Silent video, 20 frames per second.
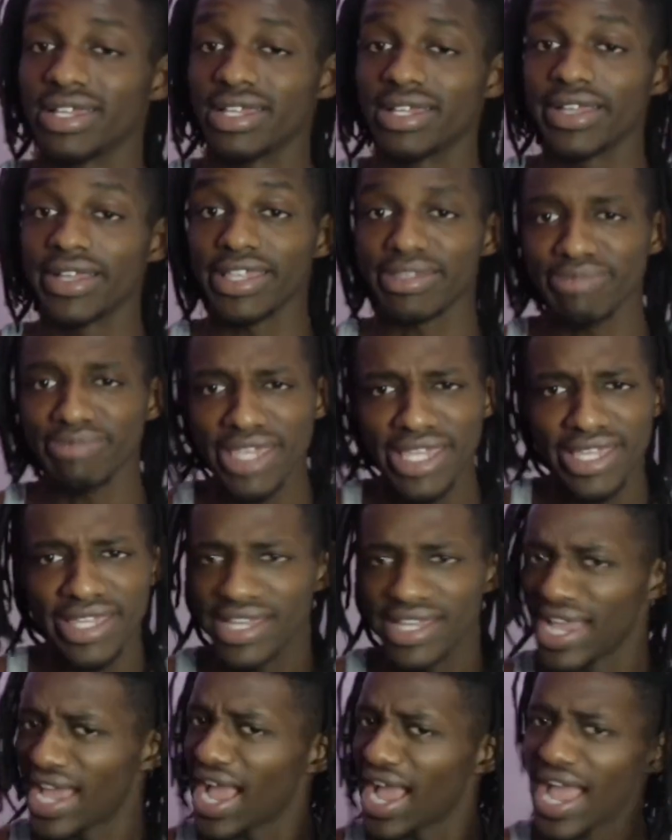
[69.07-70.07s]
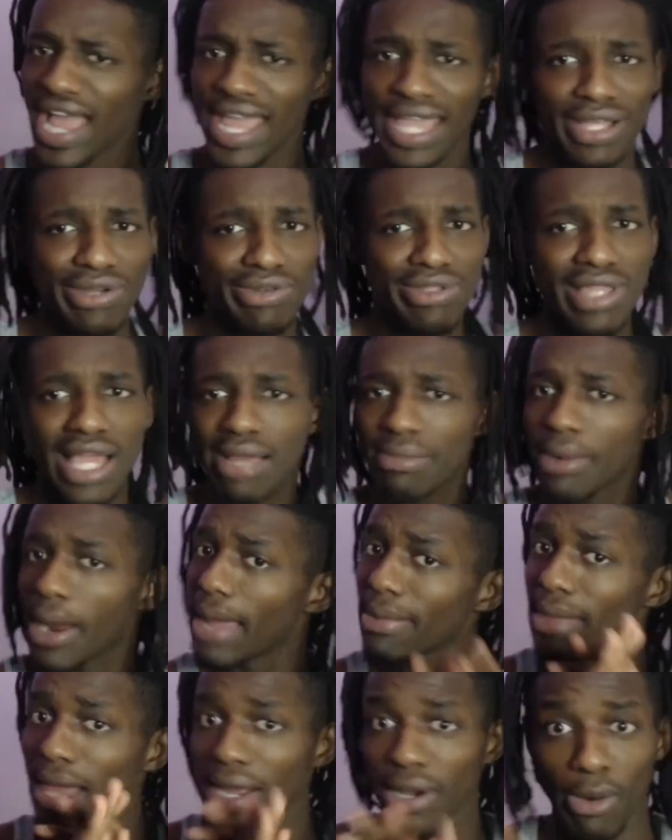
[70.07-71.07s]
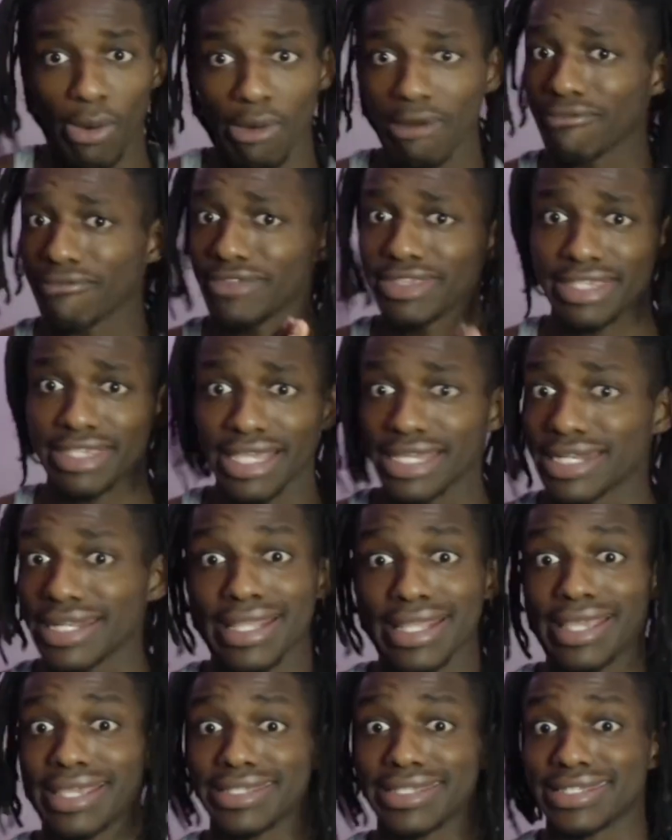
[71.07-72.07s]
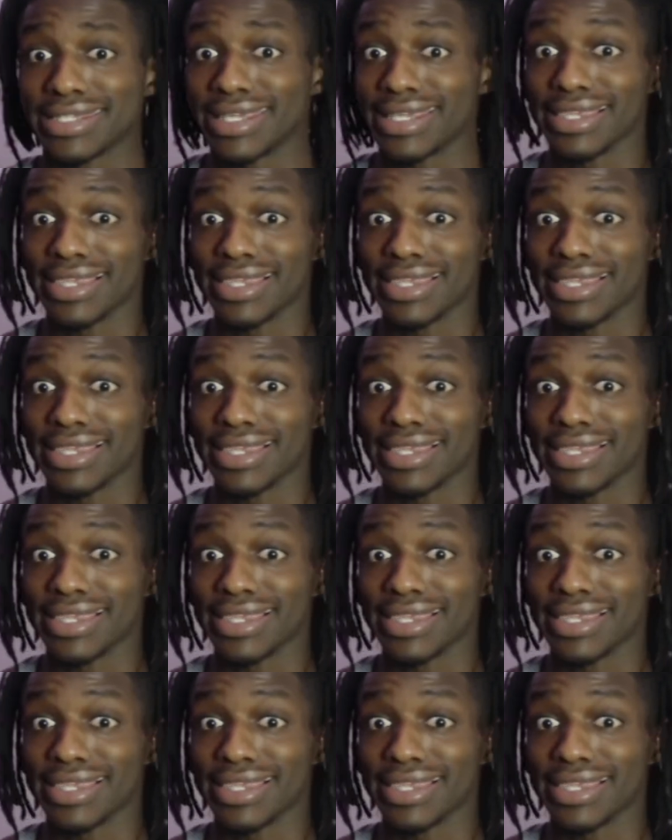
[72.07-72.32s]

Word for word: Cause me, I ain't gonna lie, I'm not going for none of that shit.